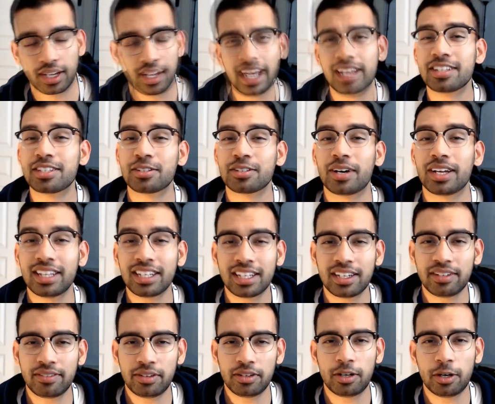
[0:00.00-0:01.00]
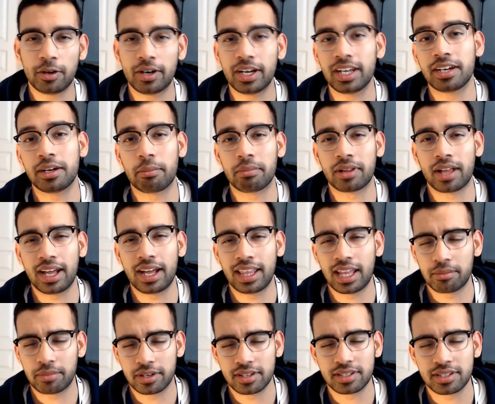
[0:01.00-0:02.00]
And so I think if you go ahead and apply
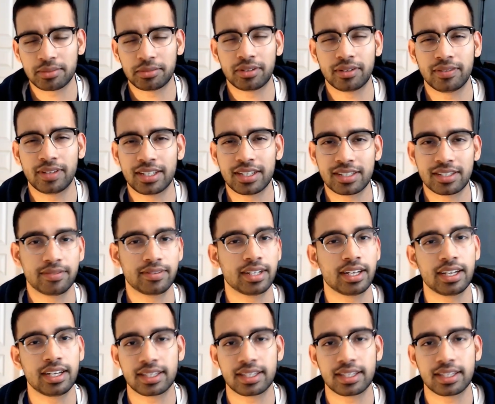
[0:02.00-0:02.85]
that principle of list of done,